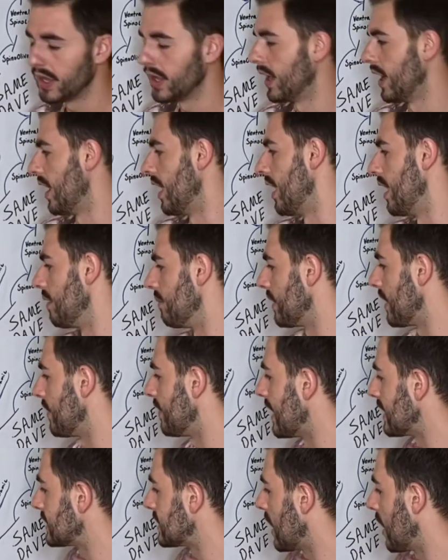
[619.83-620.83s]
And
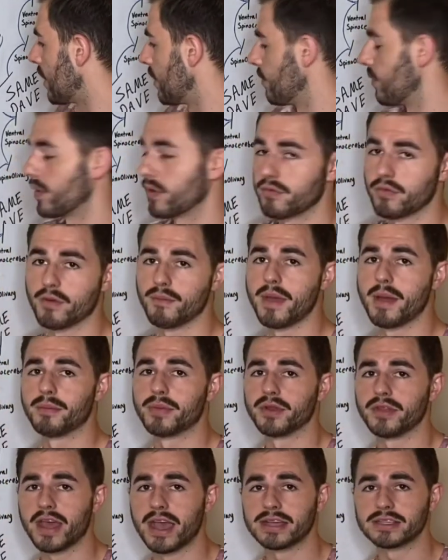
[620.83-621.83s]
that's how you would remember that.